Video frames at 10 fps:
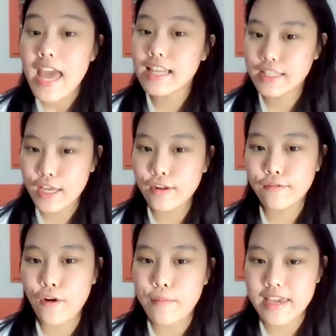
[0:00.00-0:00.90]
And
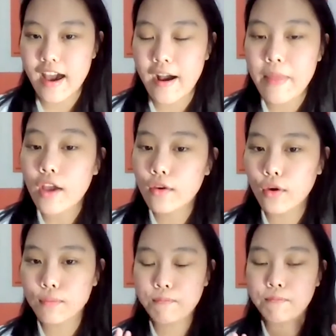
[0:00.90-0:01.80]
xenophobia
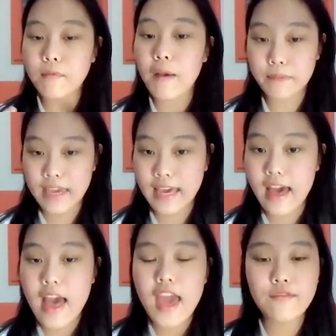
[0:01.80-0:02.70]
could
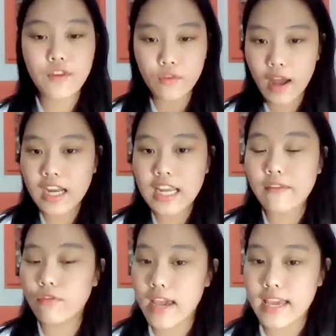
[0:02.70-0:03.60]
appear in a variety
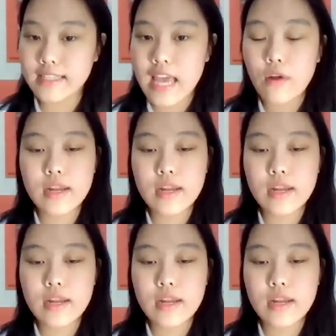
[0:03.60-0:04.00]
of ways,